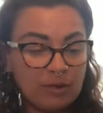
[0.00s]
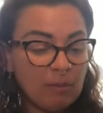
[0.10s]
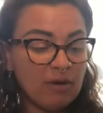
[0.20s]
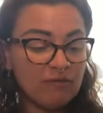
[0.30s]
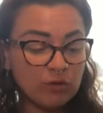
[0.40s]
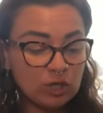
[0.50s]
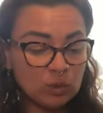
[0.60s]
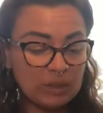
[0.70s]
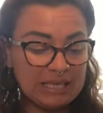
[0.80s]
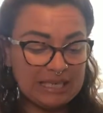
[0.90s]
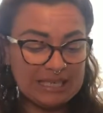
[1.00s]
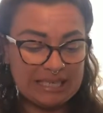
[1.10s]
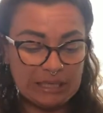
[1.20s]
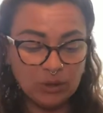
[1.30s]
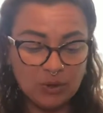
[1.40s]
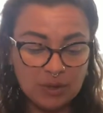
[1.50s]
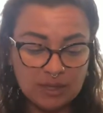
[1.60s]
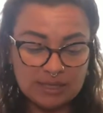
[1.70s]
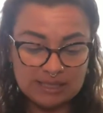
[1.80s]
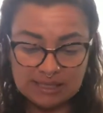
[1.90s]
But first we need to heal
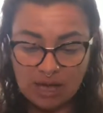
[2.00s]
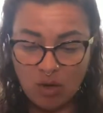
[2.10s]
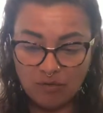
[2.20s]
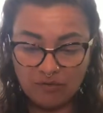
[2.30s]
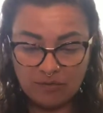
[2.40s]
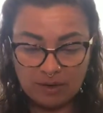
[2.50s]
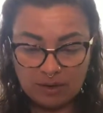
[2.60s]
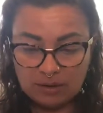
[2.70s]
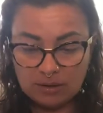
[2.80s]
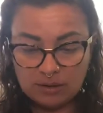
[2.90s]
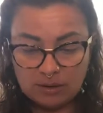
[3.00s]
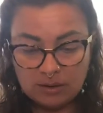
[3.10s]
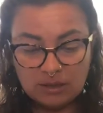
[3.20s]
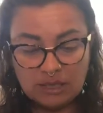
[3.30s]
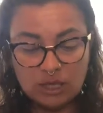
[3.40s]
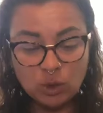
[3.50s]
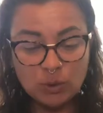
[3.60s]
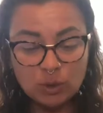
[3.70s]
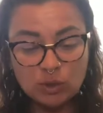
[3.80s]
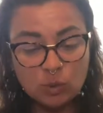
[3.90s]
self. Heal
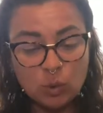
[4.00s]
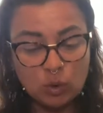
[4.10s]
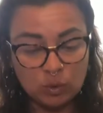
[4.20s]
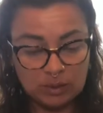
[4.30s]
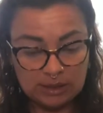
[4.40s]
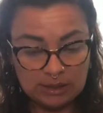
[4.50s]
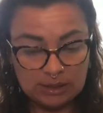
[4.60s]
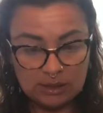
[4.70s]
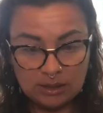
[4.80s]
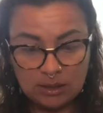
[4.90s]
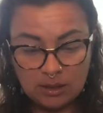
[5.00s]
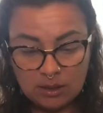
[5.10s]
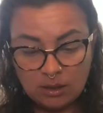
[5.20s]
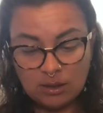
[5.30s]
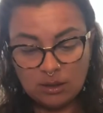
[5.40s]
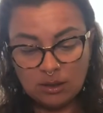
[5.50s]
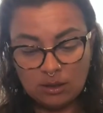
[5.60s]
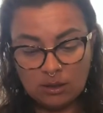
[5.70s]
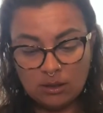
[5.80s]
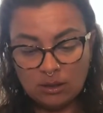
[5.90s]
those wounds
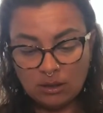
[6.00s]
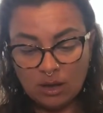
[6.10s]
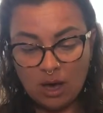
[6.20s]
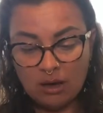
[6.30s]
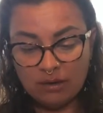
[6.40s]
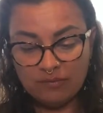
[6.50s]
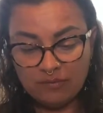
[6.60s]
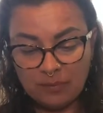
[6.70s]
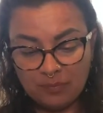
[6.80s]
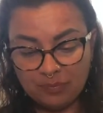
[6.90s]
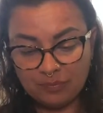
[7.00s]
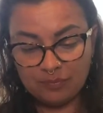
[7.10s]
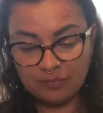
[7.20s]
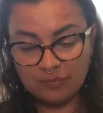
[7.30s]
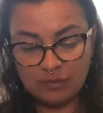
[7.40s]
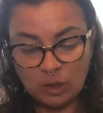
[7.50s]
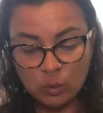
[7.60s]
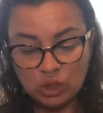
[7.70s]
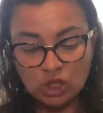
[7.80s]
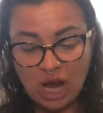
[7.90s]
of
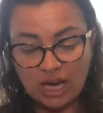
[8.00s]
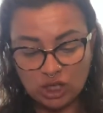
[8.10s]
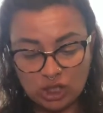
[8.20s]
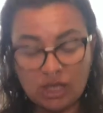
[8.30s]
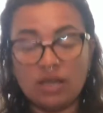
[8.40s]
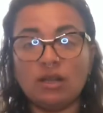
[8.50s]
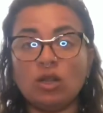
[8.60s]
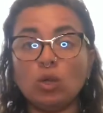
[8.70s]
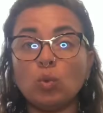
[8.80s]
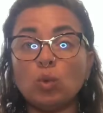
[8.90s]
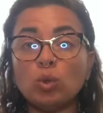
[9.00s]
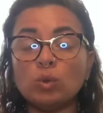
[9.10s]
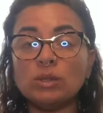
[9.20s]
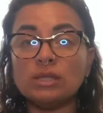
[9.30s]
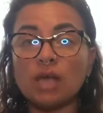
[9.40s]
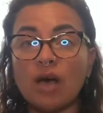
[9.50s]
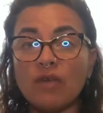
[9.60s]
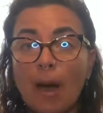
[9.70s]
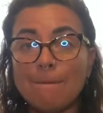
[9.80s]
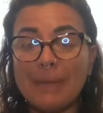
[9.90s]
rejection, the wounds
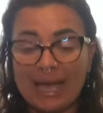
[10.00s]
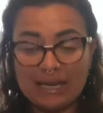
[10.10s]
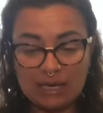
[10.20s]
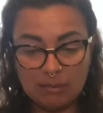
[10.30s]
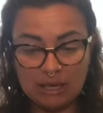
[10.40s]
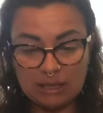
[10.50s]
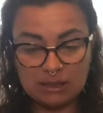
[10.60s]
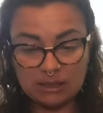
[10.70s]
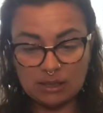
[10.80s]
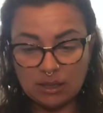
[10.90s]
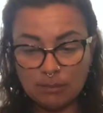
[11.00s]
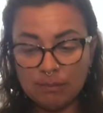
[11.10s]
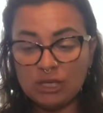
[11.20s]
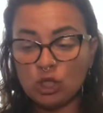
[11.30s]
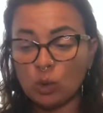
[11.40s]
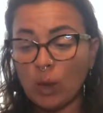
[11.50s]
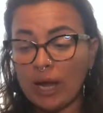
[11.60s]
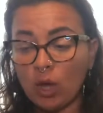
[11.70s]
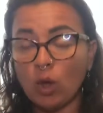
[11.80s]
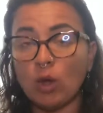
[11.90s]
of abandonment,
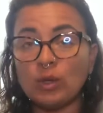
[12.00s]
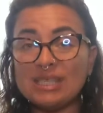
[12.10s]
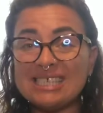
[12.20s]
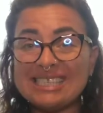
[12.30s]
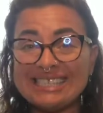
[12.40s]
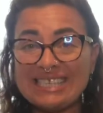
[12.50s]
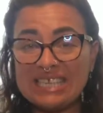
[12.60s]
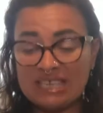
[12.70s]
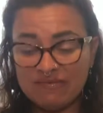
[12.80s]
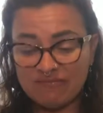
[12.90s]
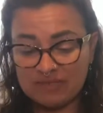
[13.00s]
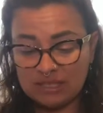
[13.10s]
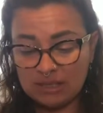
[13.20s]
betrayal, deceived,